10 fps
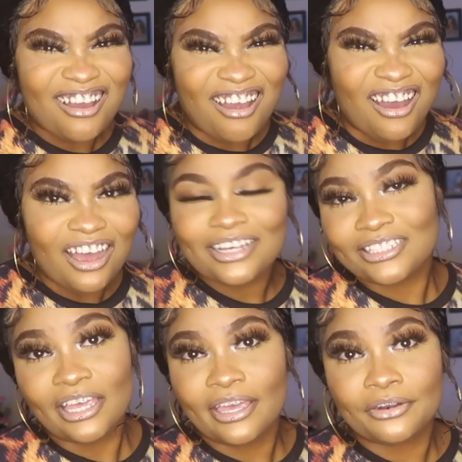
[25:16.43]
Because
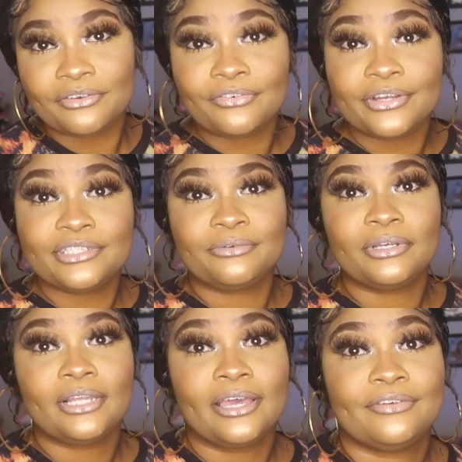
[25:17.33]
I ain't got no friends in
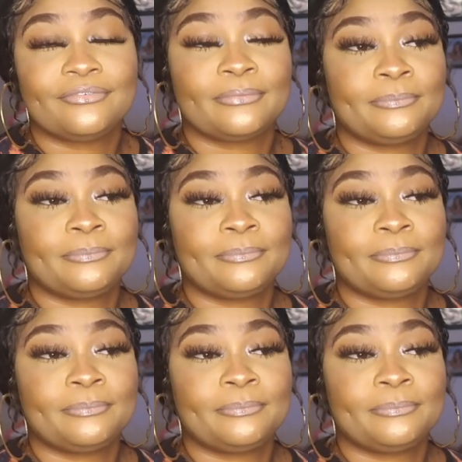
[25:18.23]
real life.